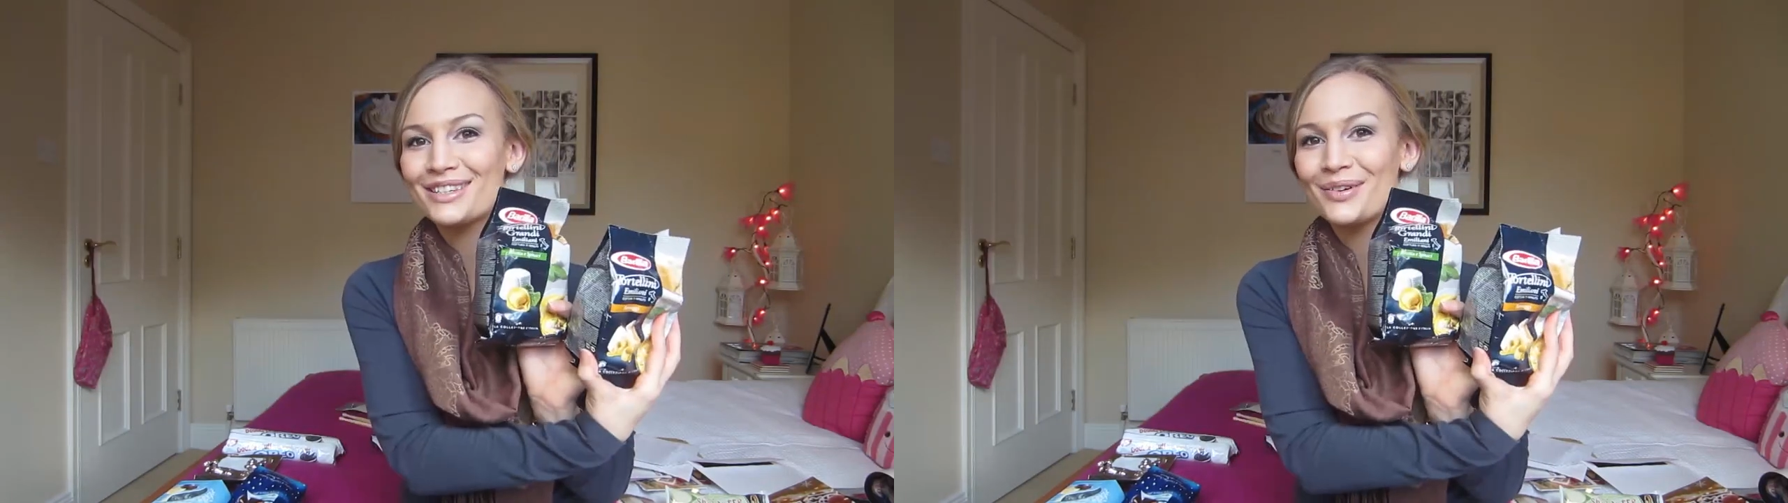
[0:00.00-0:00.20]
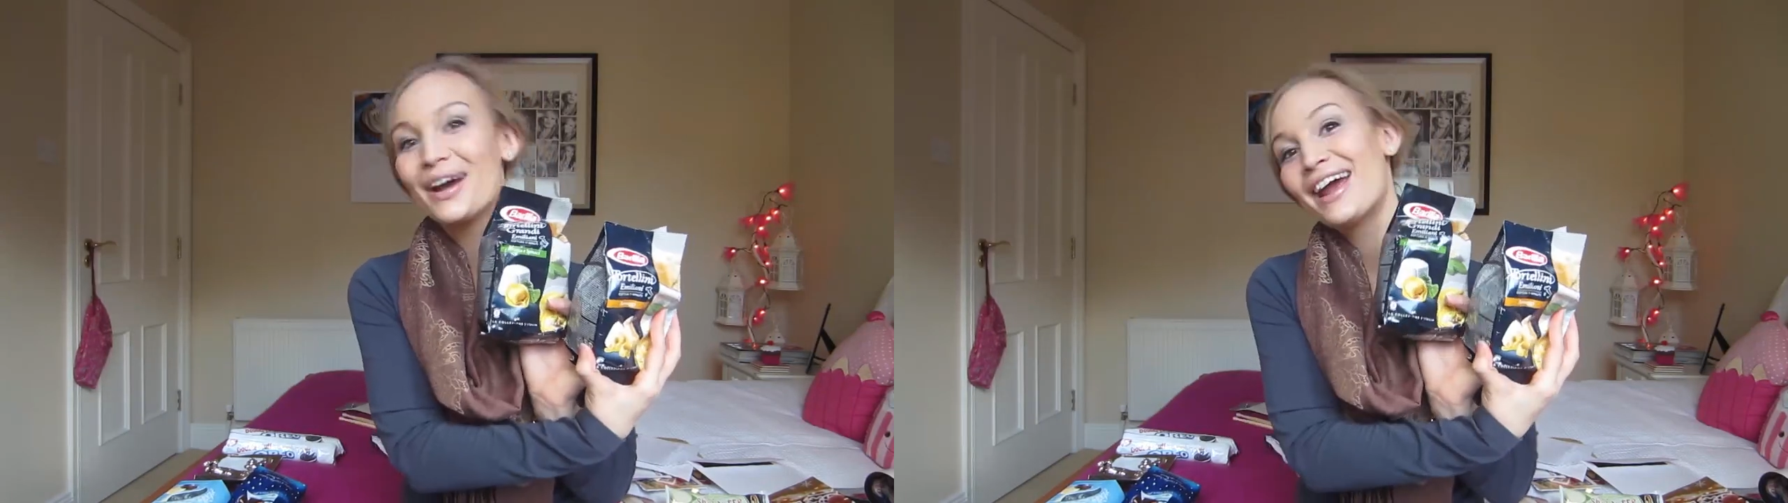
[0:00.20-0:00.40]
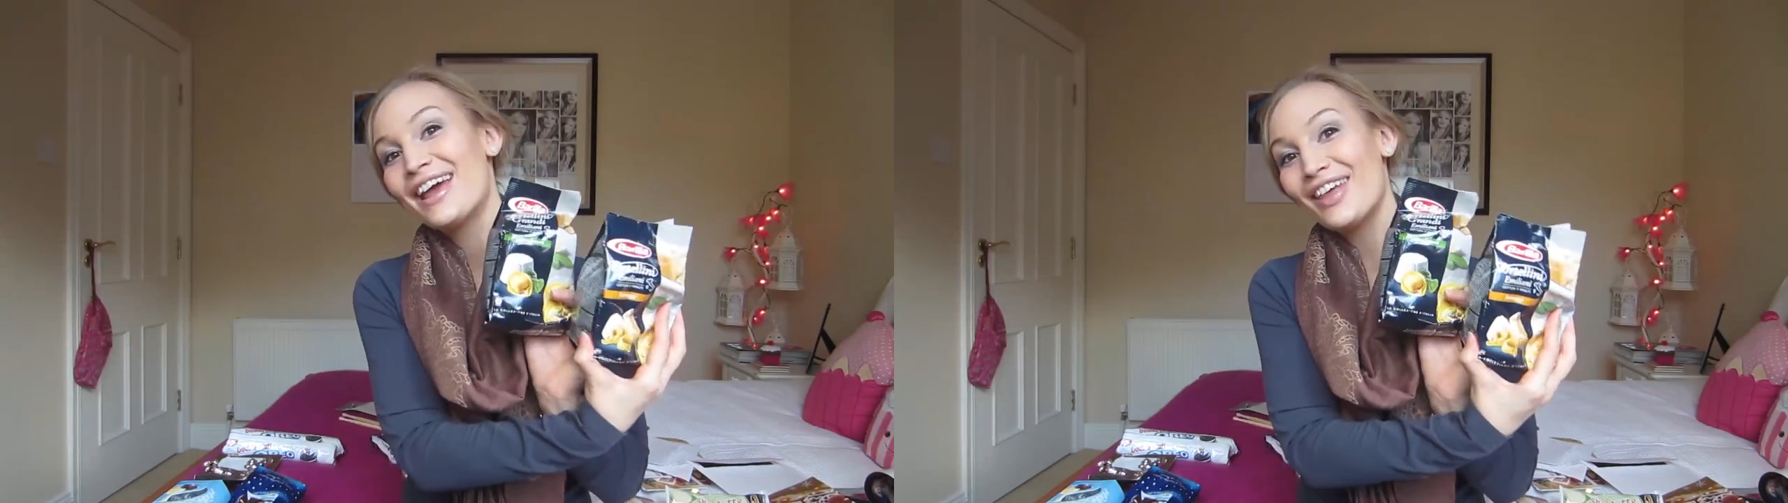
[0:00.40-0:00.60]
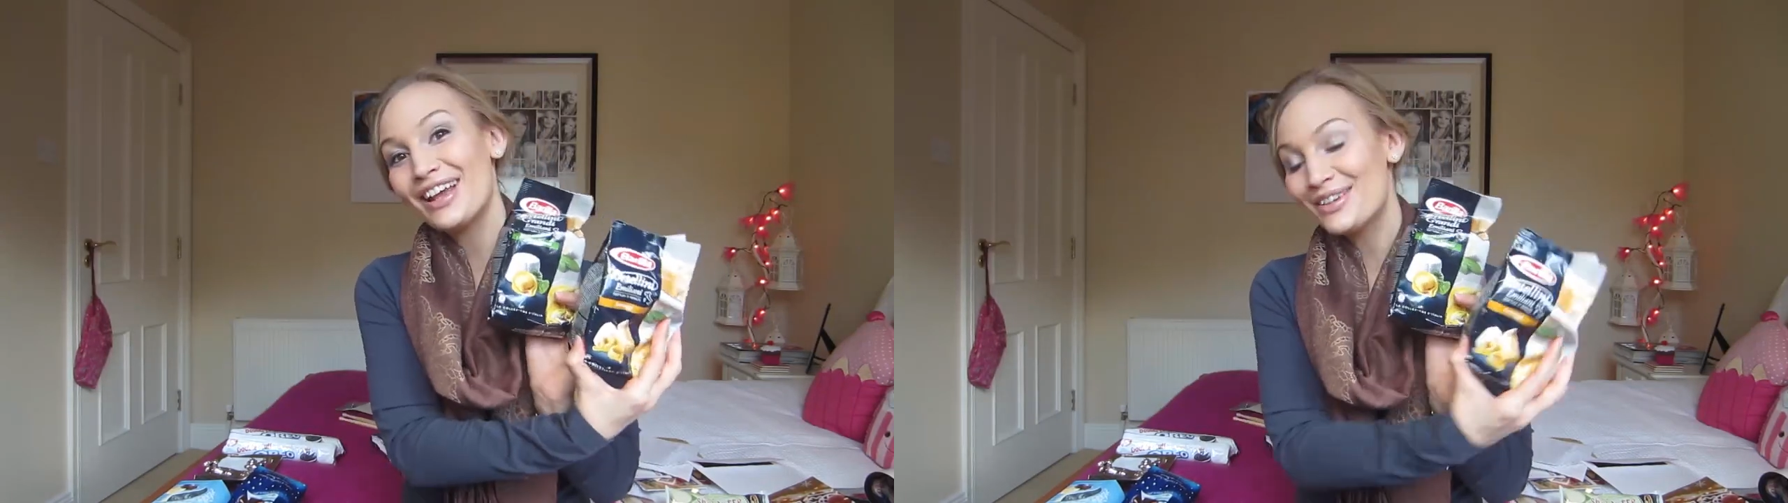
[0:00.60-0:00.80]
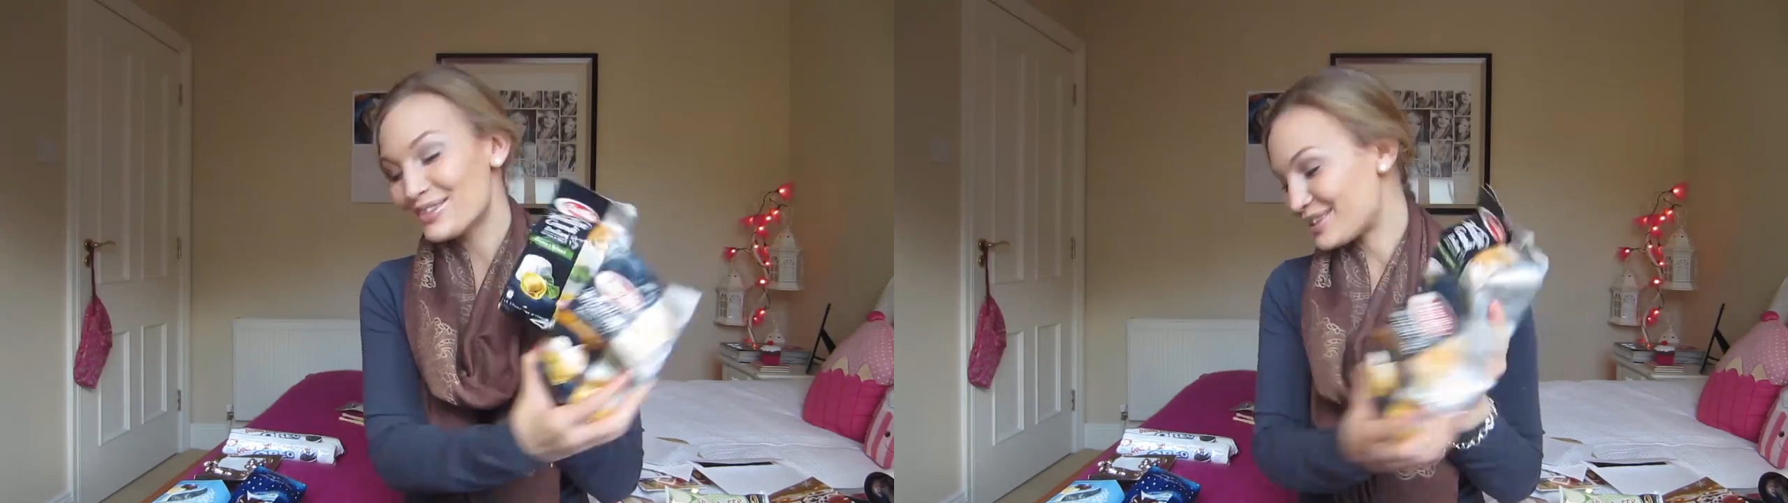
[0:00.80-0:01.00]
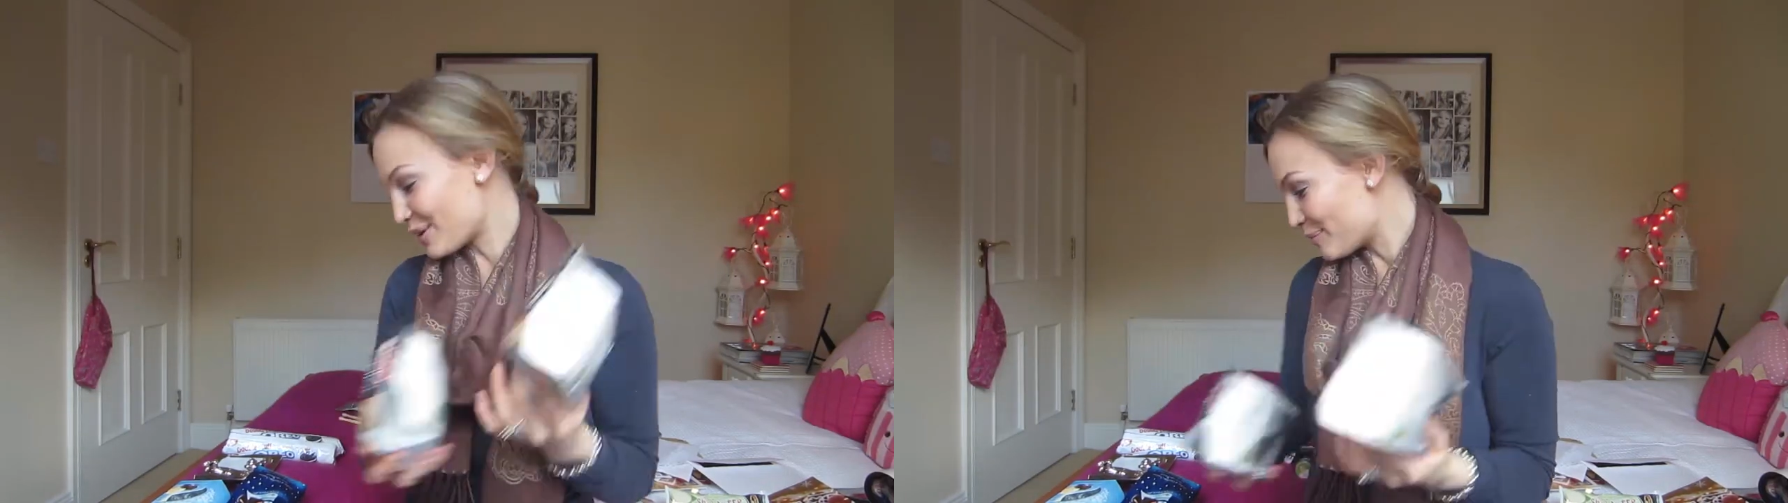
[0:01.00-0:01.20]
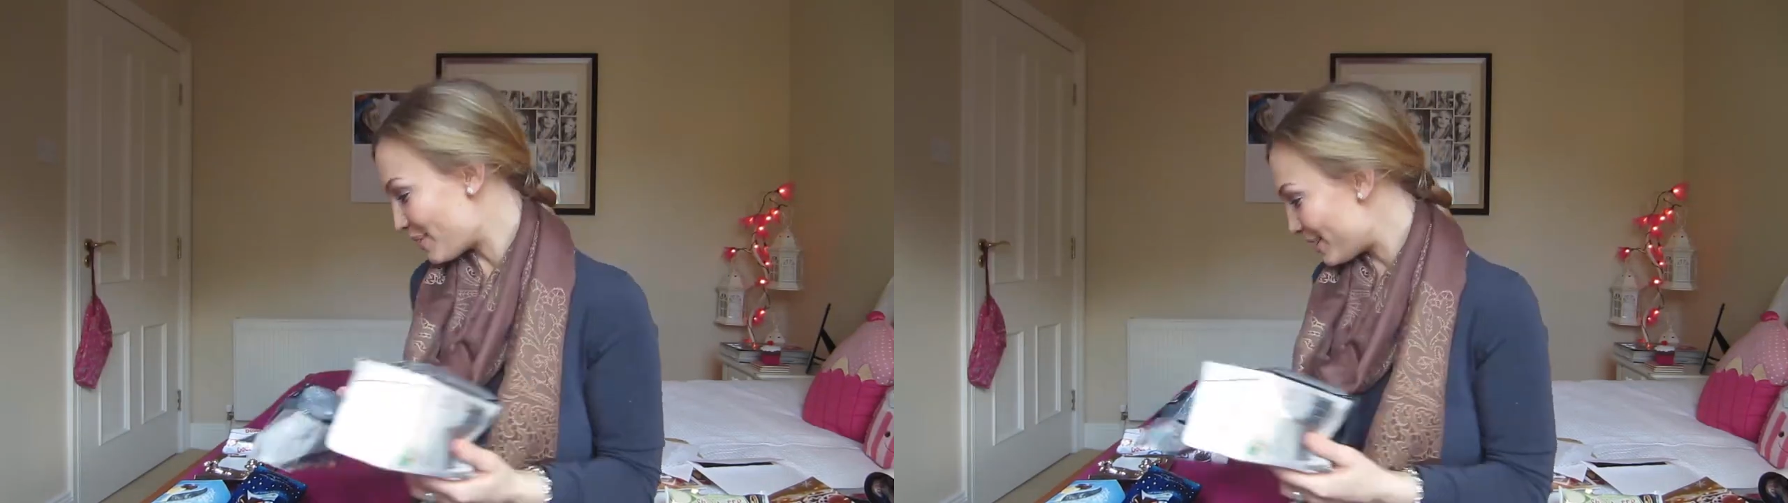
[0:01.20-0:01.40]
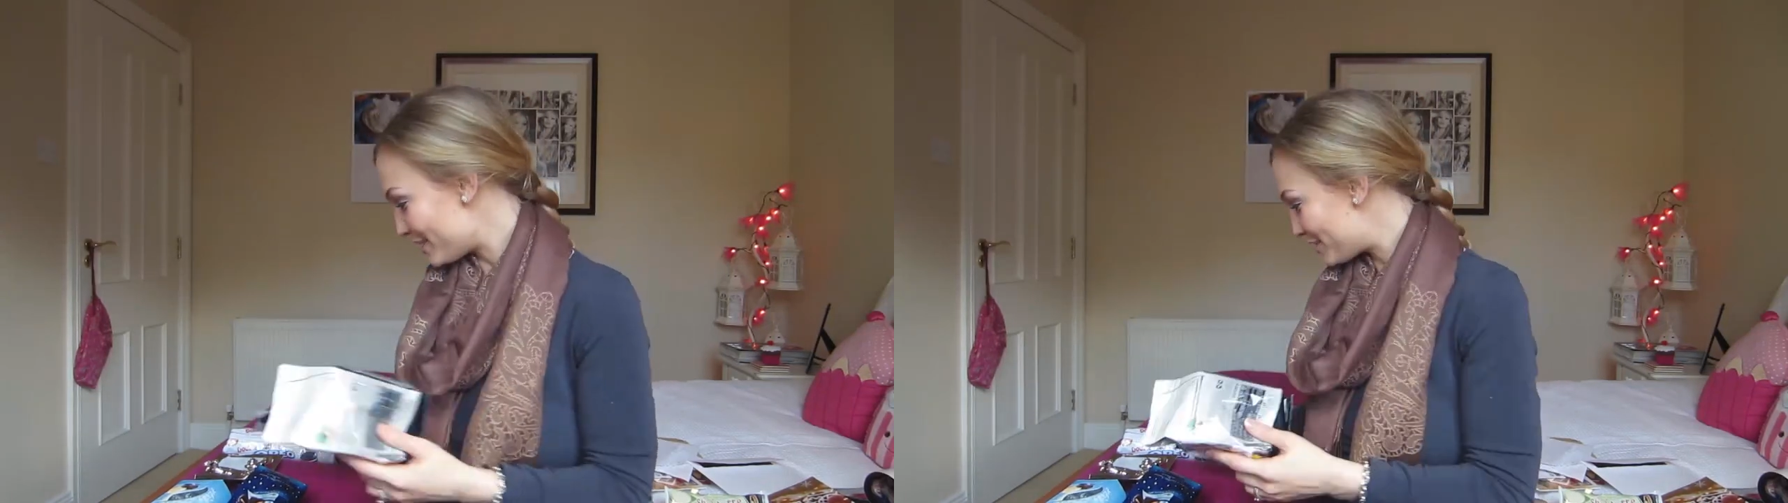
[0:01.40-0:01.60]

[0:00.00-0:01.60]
So thank you so much.